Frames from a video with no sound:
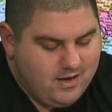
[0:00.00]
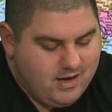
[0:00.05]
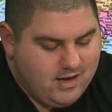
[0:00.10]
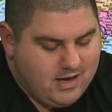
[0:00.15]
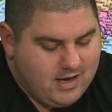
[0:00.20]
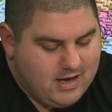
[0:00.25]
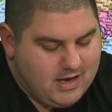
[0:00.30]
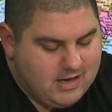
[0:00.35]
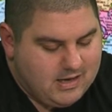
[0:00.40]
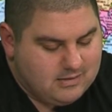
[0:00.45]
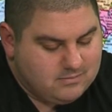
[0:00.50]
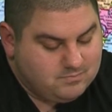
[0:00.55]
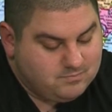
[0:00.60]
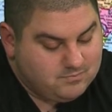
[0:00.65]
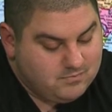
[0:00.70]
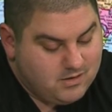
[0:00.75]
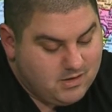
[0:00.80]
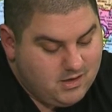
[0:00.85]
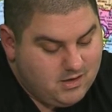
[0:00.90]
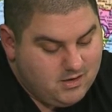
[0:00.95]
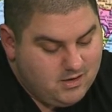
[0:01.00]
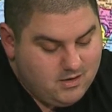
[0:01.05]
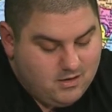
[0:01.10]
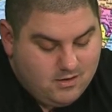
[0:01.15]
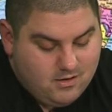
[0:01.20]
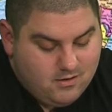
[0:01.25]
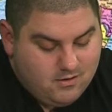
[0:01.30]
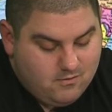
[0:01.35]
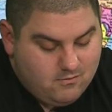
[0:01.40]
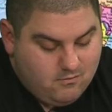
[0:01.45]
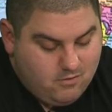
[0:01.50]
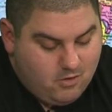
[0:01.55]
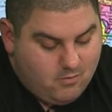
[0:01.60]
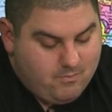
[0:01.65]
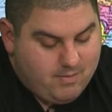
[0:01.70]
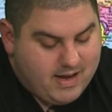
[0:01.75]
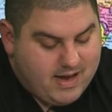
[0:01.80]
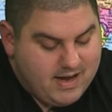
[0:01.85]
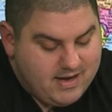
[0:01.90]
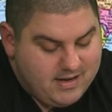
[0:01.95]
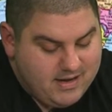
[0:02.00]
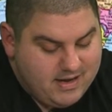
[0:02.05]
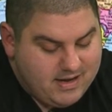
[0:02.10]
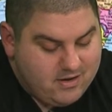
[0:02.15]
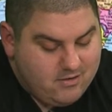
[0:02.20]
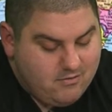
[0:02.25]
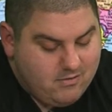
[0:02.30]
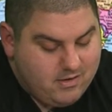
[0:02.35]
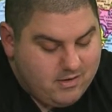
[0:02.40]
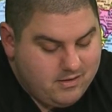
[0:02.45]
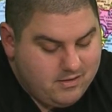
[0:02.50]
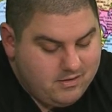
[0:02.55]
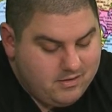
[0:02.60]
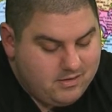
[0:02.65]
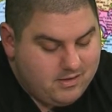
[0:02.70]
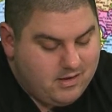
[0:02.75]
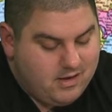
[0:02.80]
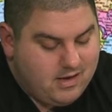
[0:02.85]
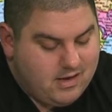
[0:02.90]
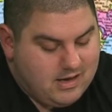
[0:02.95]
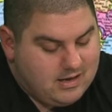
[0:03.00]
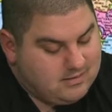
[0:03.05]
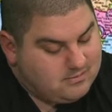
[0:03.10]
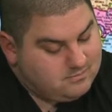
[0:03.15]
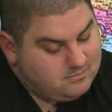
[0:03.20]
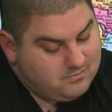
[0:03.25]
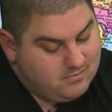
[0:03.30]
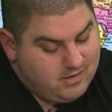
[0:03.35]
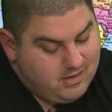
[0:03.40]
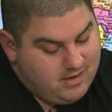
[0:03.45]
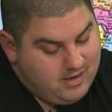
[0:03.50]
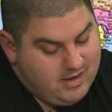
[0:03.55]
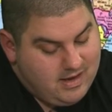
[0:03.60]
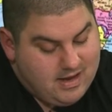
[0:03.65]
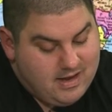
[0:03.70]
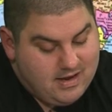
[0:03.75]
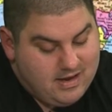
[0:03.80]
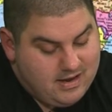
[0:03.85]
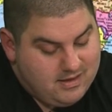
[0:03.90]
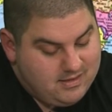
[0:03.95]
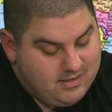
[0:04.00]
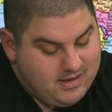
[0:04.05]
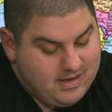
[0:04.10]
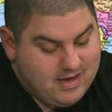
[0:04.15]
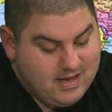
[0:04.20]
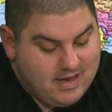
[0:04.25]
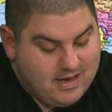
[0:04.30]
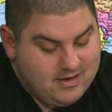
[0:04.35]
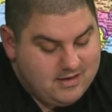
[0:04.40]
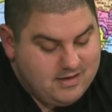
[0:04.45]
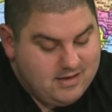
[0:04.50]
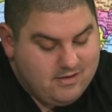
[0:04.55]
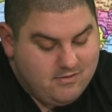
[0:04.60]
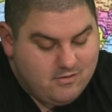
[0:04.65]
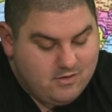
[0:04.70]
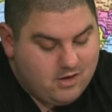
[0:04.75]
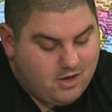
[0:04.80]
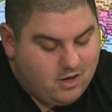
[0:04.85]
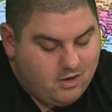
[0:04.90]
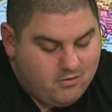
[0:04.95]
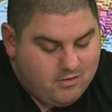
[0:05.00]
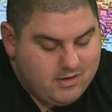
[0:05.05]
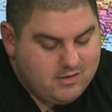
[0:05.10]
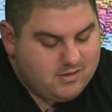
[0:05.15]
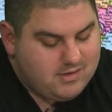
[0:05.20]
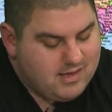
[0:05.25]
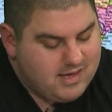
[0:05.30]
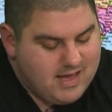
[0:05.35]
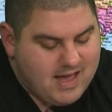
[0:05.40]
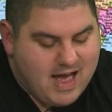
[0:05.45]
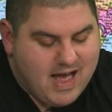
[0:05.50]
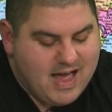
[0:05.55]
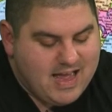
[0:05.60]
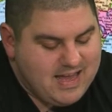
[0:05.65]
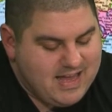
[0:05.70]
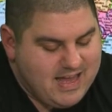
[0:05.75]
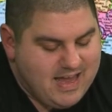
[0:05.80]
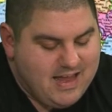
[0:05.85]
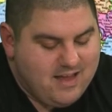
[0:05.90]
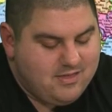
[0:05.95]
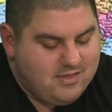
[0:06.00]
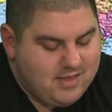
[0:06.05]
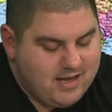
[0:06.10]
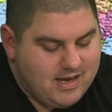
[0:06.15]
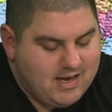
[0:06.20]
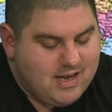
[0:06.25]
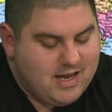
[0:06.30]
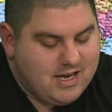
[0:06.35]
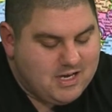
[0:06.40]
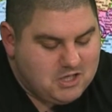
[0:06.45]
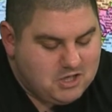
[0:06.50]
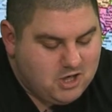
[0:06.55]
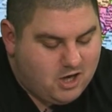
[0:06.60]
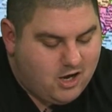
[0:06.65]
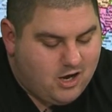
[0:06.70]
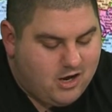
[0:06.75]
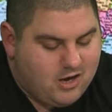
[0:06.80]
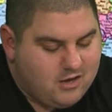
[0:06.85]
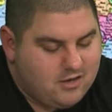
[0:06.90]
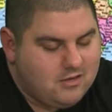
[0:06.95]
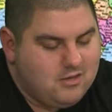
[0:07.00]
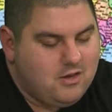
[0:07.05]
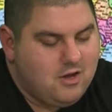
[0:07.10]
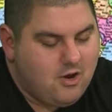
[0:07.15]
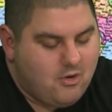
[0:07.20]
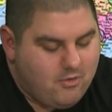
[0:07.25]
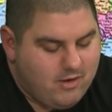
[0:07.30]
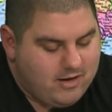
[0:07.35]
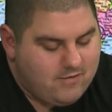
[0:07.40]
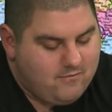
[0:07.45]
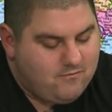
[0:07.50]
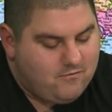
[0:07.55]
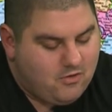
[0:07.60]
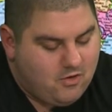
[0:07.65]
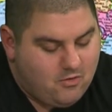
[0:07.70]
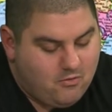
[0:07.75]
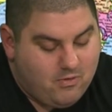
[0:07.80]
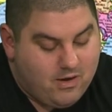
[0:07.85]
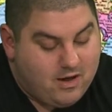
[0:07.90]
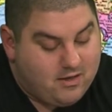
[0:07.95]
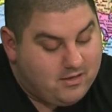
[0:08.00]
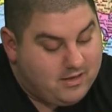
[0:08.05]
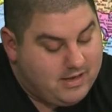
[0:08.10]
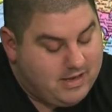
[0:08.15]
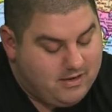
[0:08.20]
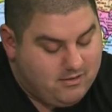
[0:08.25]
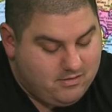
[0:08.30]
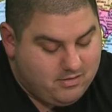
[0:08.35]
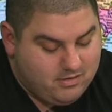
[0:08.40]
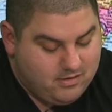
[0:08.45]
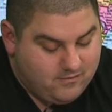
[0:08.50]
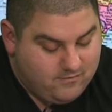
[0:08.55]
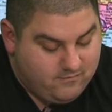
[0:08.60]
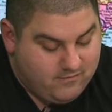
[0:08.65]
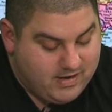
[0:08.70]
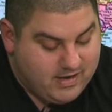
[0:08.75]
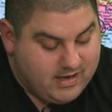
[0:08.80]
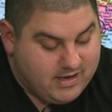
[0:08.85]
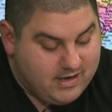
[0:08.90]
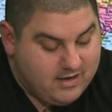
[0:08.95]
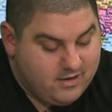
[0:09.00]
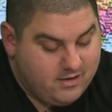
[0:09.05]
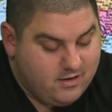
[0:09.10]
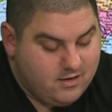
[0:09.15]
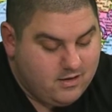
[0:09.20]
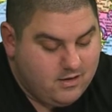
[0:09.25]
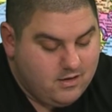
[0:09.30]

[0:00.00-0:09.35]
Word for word: Um, Robotnik was, um, yeah, at the end, he would always say, I hate that hedgehog, knowing full well that he was defeated.